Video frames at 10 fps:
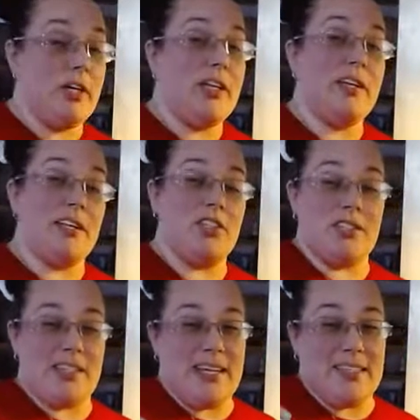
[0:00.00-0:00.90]
It
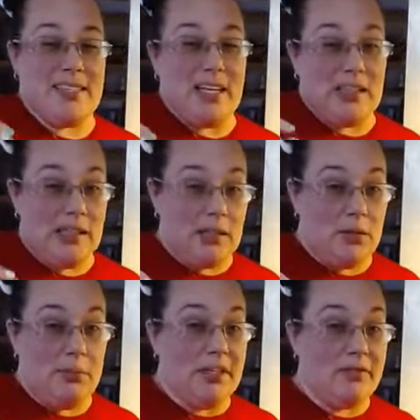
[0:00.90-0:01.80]
just adds that little
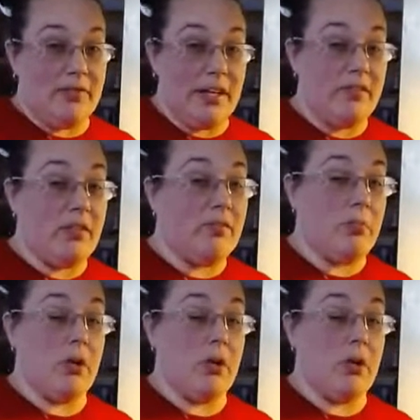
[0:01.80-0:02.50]
bit of flavor from